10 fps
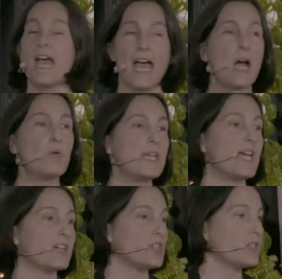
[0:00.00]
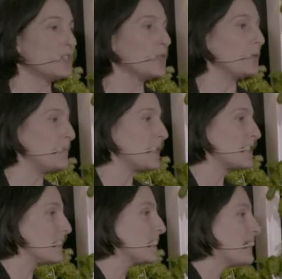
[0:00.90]
how we actually do it,
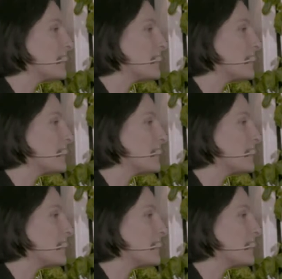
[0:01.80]
because I